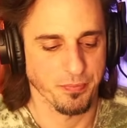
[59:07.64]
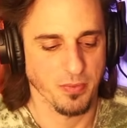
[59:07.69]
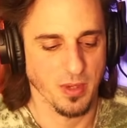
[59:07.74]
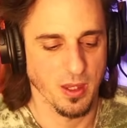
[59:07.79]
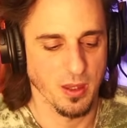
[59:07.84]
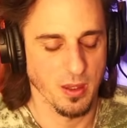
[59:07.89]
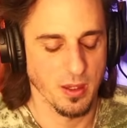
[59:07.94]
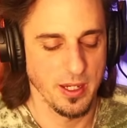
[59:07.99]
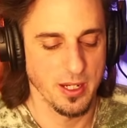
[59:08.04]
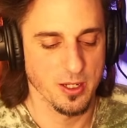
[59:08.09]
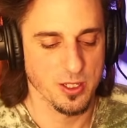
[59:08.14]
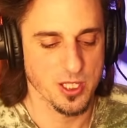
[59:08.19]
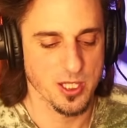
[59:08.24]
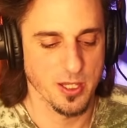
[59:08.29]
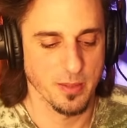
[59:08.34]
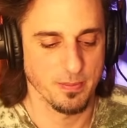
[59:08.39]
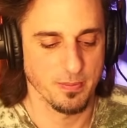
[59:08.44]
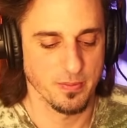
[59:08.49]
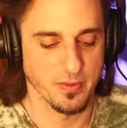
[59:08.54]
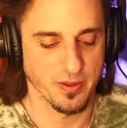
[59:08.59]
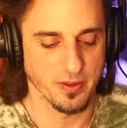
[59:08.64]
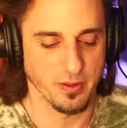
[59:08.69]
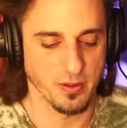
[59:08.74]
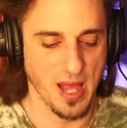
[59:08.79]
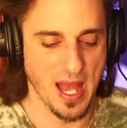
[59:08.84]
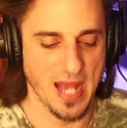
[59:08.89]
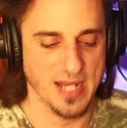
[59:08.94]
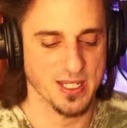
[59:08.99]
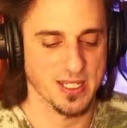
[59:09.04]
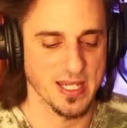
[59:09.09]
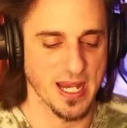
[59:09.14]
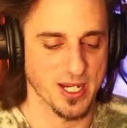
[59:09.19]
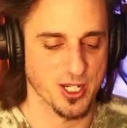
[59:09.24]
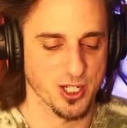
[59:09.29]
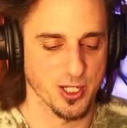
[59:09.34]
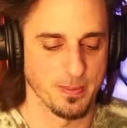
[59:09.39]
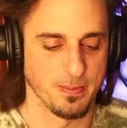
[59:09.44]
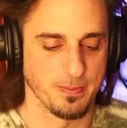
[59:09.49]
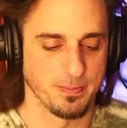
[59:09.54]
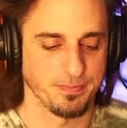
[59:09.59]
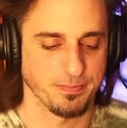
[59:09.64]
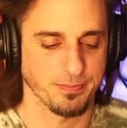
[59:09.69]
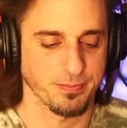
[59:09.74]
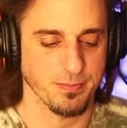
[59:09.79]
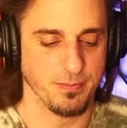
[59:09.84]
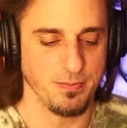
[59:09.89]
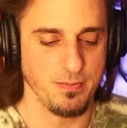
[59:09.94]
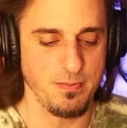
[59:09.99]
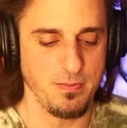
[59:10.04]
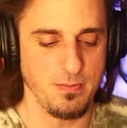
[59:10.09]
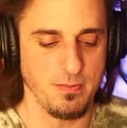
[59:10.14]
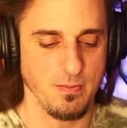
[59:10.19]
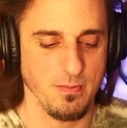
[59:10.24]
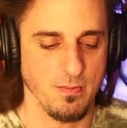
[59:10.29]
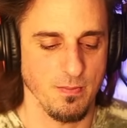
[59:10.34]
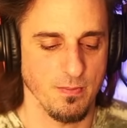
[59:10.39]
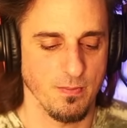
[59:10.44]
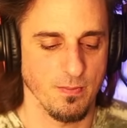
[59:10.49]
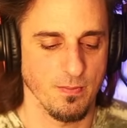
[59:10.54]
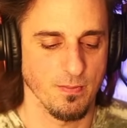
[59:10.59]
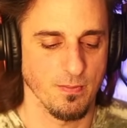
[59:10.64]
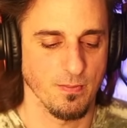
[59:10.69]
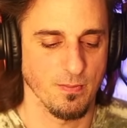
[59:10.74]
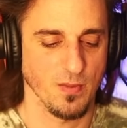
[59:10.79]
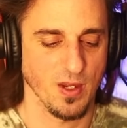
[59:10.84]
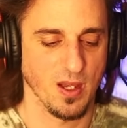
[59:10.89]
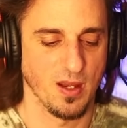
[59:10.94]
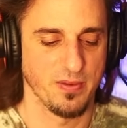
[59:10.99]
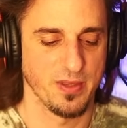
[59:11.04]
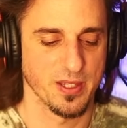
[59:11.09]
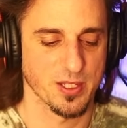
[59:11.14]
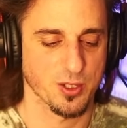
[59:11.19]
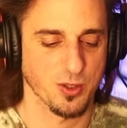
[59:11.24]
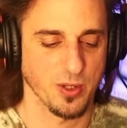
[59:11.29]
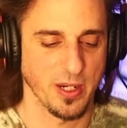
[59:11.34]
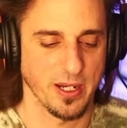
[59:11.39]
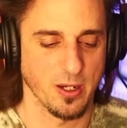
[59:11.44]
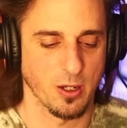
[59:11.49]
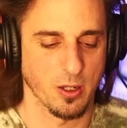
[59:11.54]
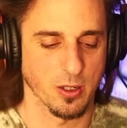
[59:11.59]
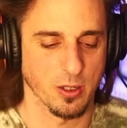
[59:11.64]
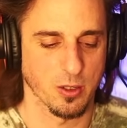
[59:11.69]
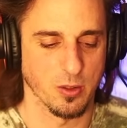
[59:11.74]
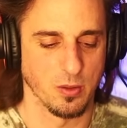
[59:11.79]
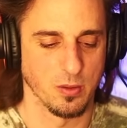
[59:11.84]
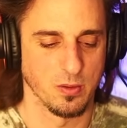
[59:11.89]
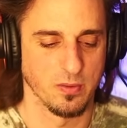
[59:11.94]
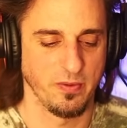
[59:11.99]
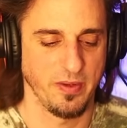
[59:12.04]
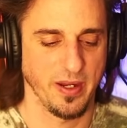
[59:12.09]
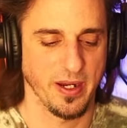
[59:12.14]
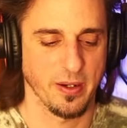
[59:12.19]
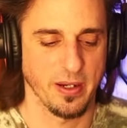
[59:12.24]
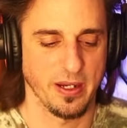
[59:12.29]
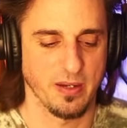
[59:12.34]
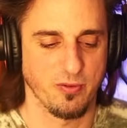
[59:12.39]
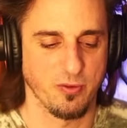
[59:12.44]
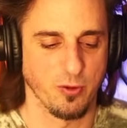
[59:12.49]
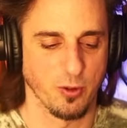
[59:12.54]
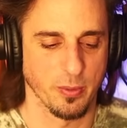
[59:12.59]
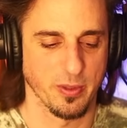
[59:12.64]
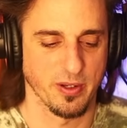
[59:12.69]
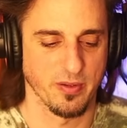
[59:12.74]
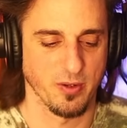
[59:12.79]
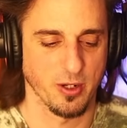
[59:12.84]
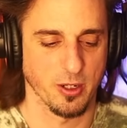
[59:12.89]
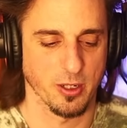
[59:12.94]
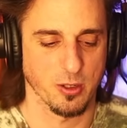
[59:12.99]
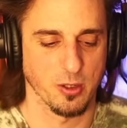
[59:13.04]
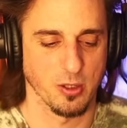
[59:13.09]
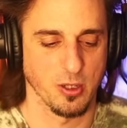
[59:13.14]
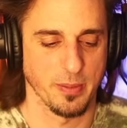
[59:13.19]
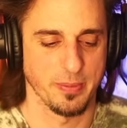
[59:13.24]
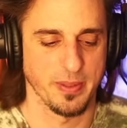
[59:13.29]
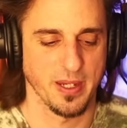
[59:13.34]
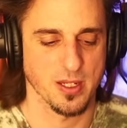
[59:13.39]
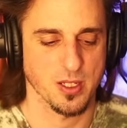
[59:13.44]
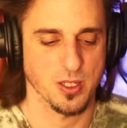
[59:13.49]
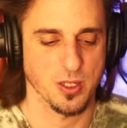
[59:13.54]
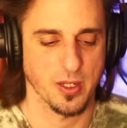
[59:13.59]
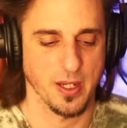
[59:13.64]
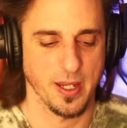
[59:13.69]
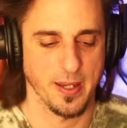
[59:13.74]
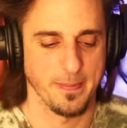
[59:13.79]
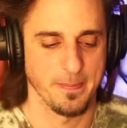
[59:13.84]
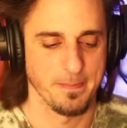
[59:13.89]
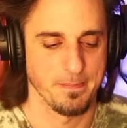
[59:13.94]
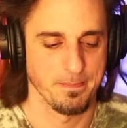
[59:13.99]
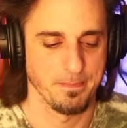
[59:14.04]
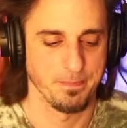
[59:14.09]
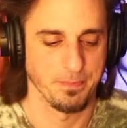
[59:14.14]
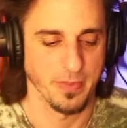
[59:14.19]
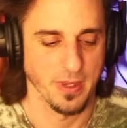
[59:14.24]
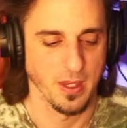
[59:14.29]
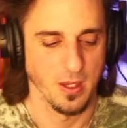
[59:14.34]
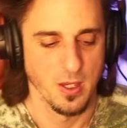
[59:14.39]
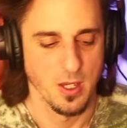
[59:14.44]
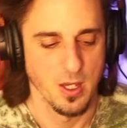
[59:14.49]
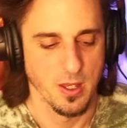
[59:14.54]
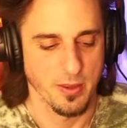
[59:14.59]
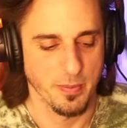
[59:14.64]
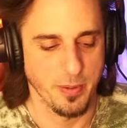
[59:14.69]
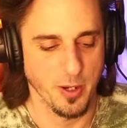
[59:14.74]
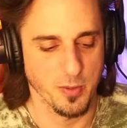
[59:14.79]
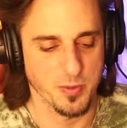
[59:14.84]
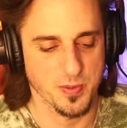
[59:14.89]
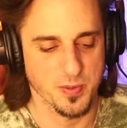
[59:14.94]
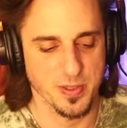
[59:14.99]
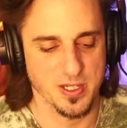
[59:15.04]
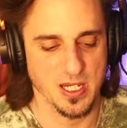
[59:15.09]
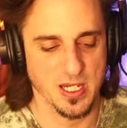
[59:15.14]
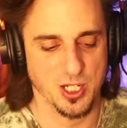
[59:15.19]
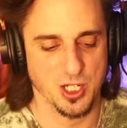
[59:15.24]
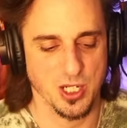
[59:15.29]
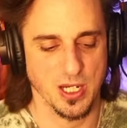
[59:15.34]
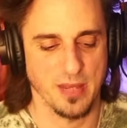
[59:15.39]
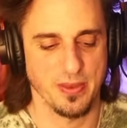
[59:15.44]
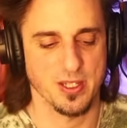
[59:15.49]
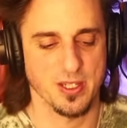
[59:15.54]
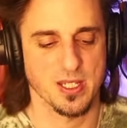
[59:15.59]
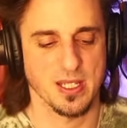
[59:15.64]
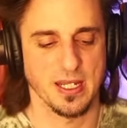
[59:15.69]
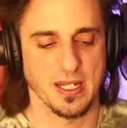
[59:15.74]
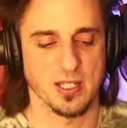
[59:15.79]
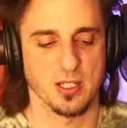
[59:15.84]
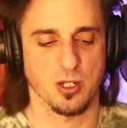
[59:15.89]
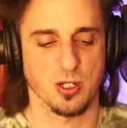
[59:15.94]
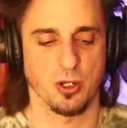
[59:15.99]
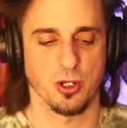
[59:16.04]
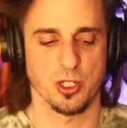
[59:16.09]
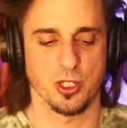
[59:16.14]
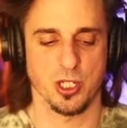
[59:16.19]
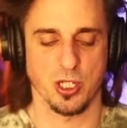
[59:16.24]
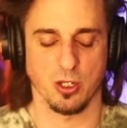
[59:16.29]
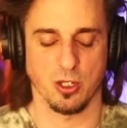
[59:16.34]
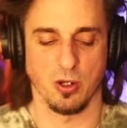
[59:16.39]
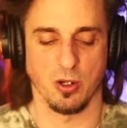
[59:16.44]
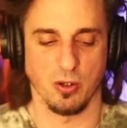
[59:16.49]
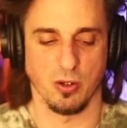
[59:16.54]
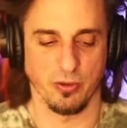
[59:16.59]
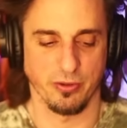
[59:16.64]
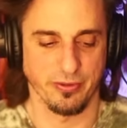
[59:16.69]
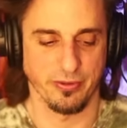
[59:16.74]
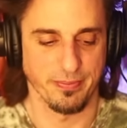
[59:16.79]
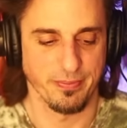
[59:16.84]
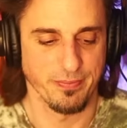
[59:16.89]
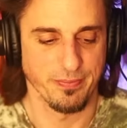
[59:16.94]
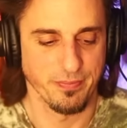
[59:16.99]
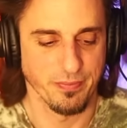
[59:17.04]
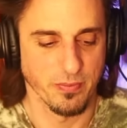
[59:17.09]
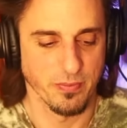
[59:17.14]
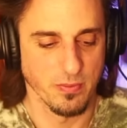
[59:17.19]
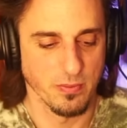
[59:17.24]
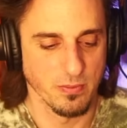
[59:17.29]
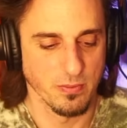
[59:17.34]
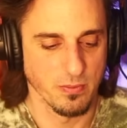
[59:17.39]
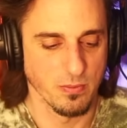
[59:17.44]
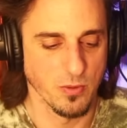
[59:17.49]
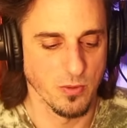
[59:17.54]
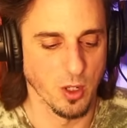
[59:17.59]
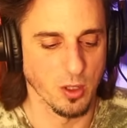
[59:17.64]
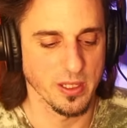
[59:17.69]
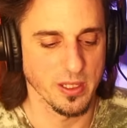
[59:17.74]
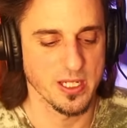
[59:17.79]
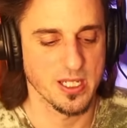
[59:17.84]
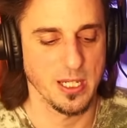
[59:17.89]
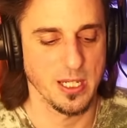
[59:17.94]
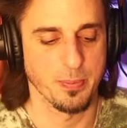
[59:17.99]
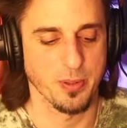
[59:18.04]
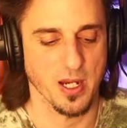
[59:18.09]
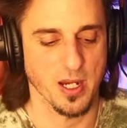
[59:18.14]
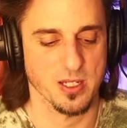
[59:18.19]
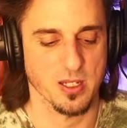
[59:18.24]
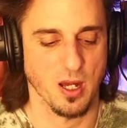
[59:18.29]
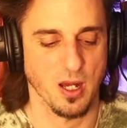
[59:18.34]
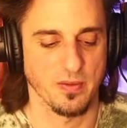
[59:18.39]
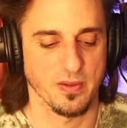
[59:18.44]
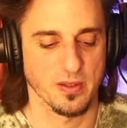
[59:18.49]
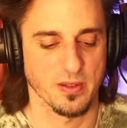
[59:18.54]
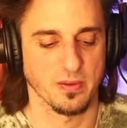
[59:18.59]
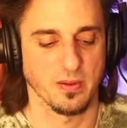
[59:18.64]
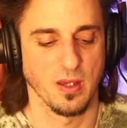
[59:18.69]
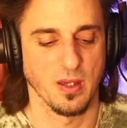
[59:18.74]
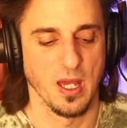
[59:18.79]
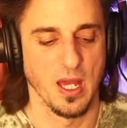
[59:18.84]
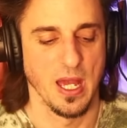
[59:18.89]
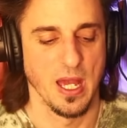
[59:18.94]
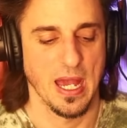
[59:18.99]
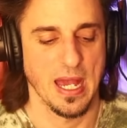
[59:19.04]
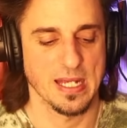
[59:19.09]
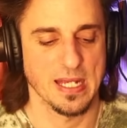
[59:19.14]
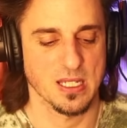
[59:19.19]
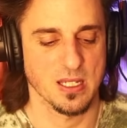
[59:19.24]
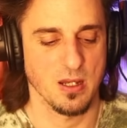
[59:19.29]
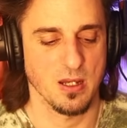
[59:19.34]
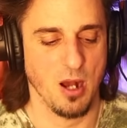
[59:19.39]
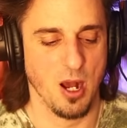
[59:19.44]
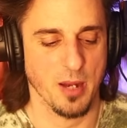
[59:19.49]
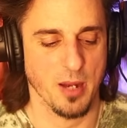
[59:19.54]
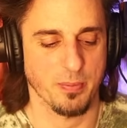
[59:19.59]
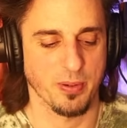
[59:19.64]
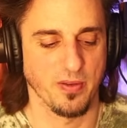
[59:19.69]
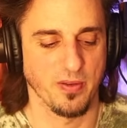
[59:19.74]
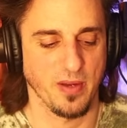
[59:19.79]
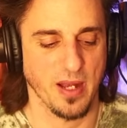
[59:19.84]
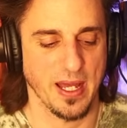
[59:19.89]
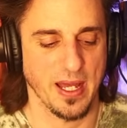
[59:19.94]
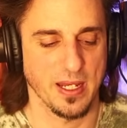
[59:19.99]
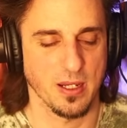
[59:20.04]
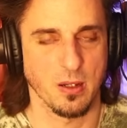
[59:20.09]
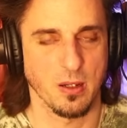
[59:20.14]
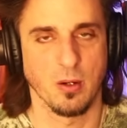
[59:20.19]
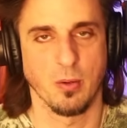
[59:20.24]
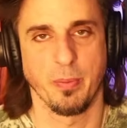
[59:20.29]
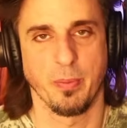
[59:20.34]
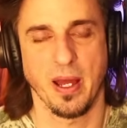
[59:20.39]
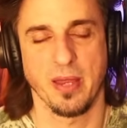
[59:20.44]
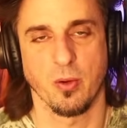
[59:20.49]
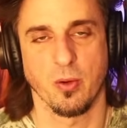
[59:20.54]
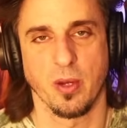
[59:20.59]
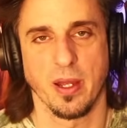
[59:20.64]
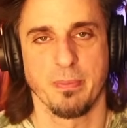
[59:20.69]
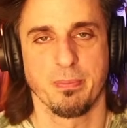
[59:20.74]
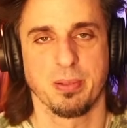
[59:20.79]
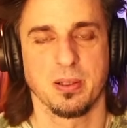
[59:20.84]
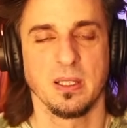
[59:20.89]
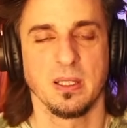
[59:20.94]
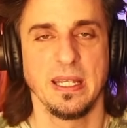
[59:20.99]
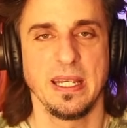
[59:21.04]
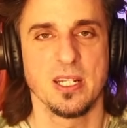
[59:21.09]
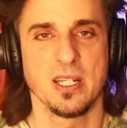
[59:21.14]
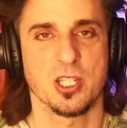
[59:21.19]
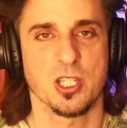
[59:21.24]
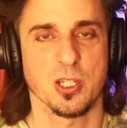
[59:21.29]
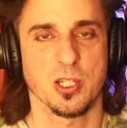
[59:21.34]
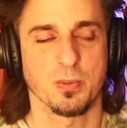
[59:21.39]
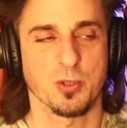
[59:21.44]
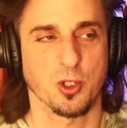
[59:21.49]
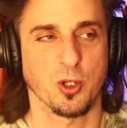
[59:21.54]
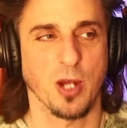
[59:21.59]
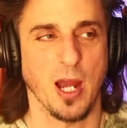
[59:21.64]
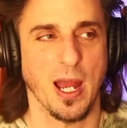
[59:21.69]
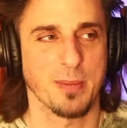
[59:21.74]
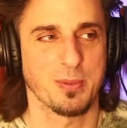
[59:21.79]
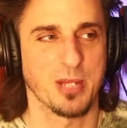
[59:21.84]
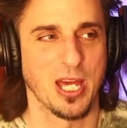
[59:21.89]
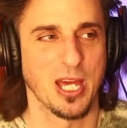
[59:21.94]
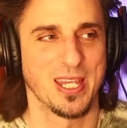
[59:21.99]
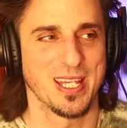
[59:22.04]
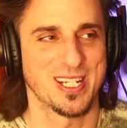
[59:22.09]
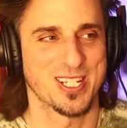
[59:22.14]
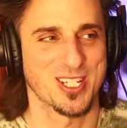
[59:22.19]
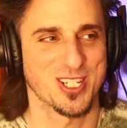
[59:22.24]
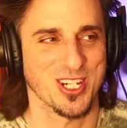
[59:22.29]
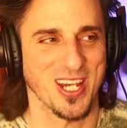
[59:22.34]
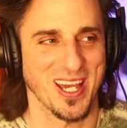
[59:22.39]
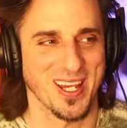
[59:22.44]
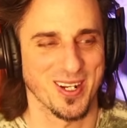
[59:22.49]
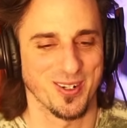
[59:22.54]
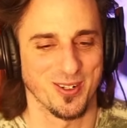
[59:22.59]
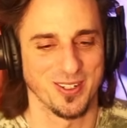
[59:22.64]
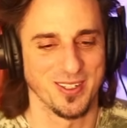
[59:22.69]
Here's the last section of this great article. Very informative article up yesterday. The Pope's position and the Synod's urgent calls. The Holy See Press Office has not provided... Oh, by the way, please subscribe to this channel.